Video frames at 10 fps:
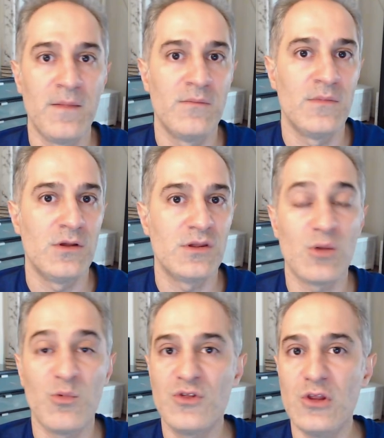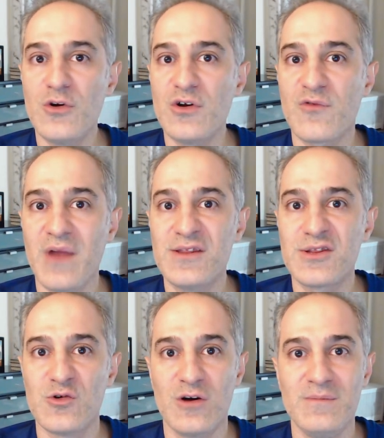So with Loden
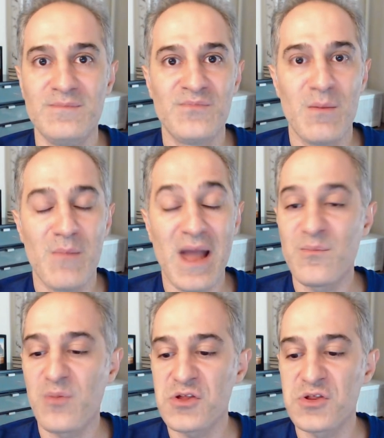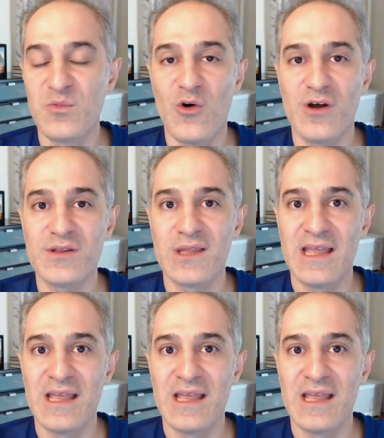Greatstorm, my impression was